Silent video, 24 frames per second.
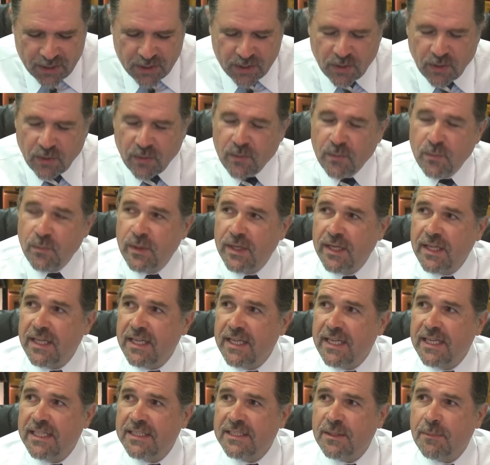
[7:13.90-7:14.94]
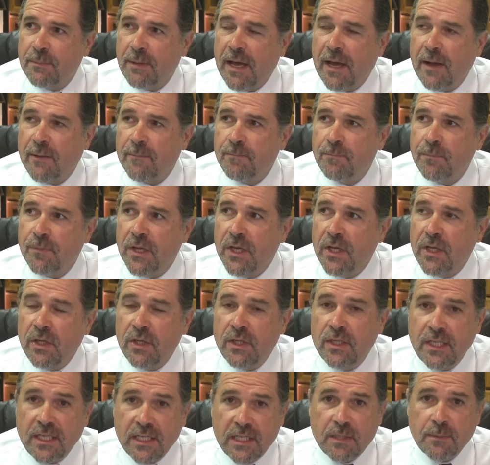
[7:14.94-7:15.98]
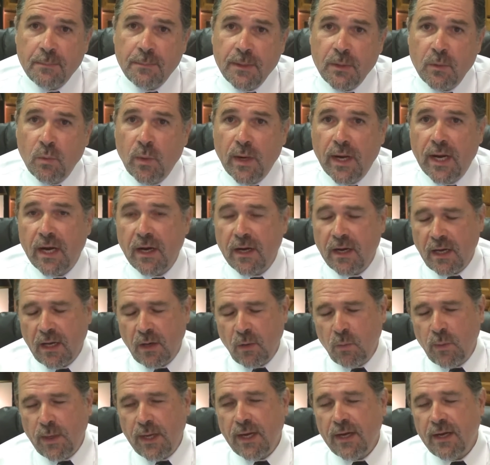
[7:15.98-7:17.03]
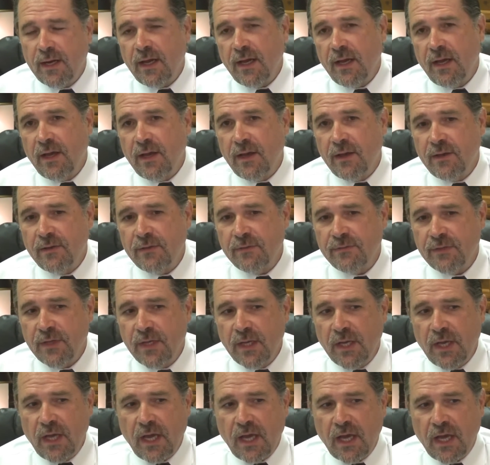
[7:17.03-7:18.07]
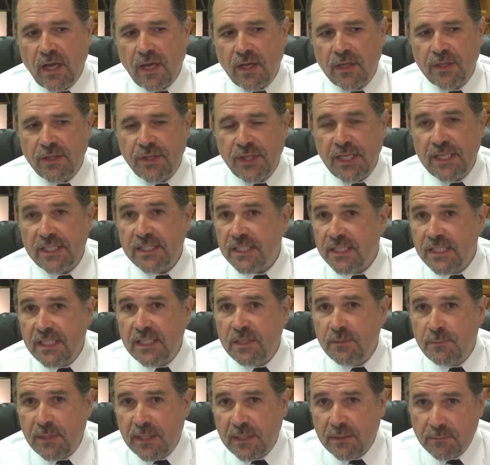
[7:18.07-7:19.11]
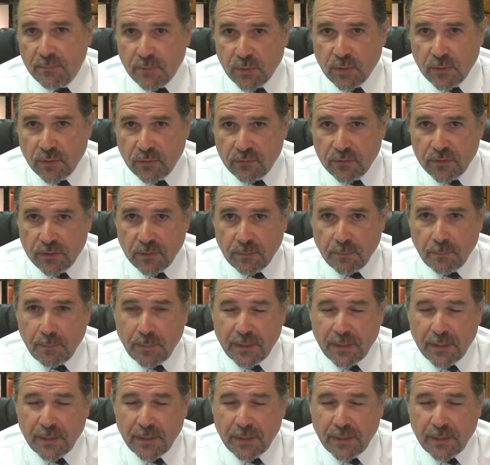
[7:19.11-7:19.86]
You know, really, it's about, you need to be aware of things that need to be improved.